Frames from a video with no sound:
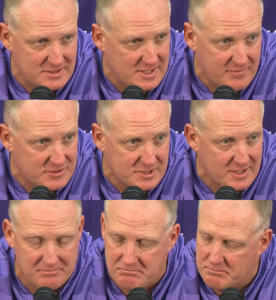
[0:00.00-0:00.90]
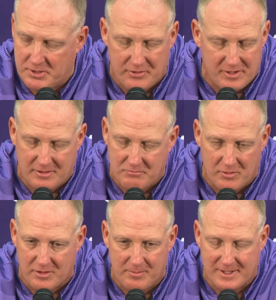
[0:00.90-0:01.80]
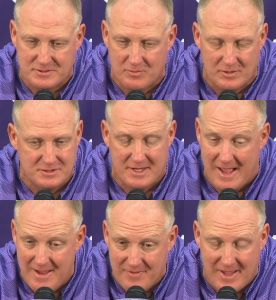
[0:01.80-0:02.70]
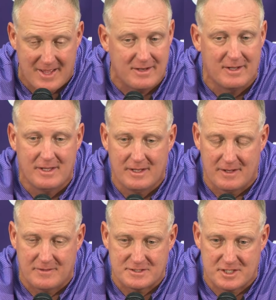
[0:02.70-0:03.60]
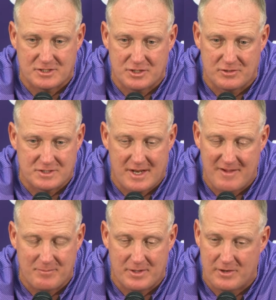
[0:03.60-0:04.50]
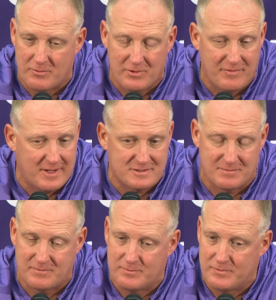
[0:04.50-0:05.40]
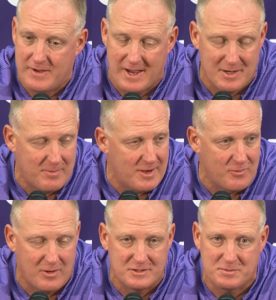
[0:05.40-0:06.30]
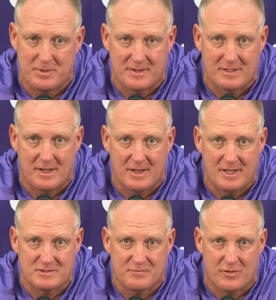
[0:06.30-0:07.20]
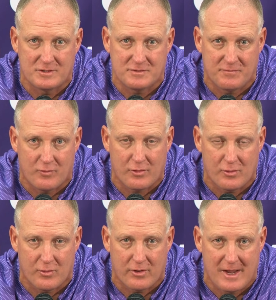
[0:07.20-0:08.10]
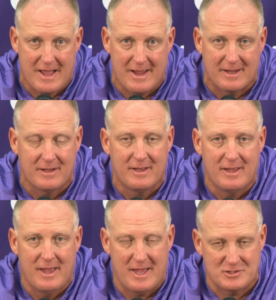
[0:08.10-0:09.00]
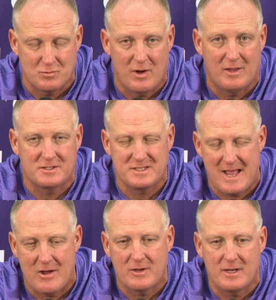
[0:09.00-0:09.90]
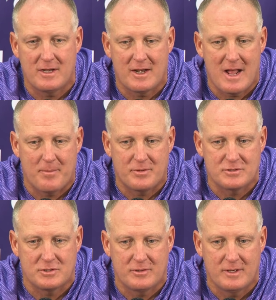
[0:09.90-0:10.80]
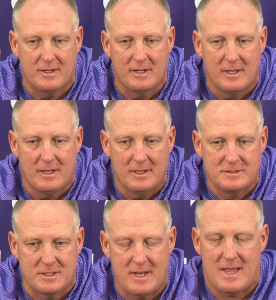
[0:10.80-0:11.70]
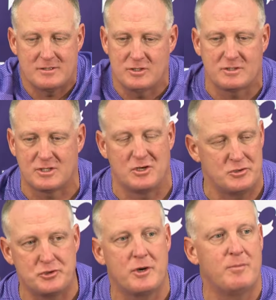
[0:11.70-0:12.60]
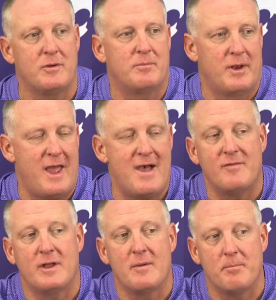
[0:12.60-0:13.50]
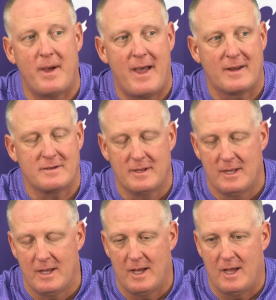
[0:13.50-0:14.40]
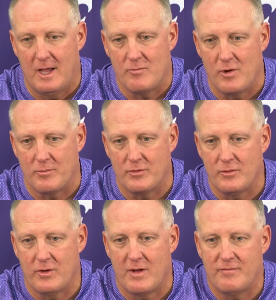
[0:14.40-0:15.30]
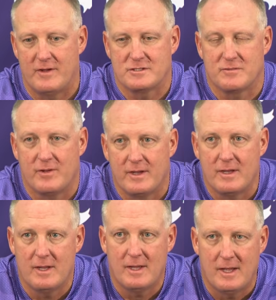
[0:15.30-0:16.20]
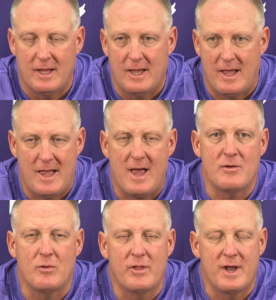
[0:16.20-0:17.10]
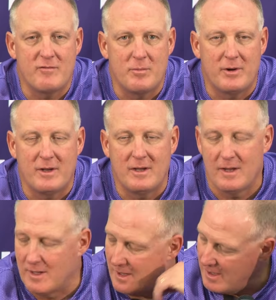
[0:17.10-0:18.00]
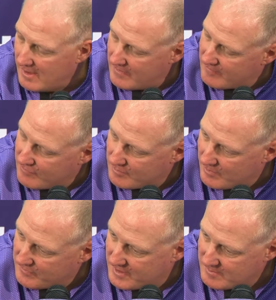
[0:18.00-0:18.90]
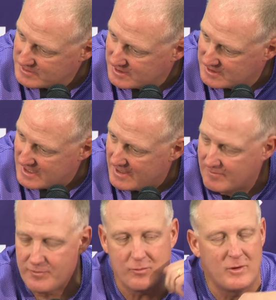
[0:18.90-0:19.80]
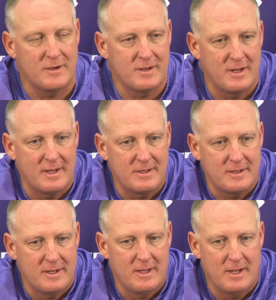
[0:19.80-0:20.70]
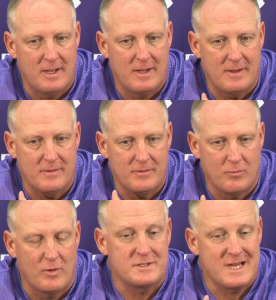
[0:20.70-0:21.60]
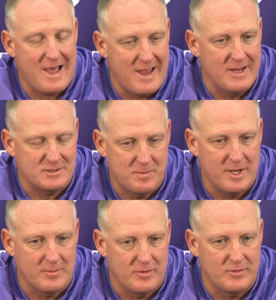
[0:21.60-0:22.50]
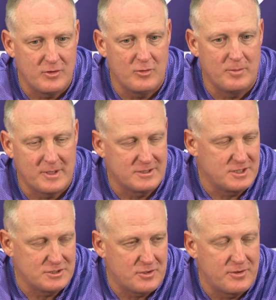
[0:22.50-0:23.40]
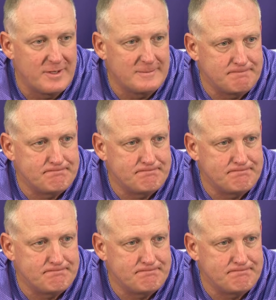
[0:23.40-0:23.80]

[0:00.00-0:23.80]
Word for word: has ever seen. Period. One of the best ones that I've had in the six years that I've been here, and we've had some dynamite ones. But uh, uh, as far as a four core guy, as well as now getting an opportunity to not just contribute, but have an impact. Uh, on what we're doing offensively. Uh, I, I, know that everybody uh, on that football team is excited for what uh, uh, what Ty has been able to do because he's earned it.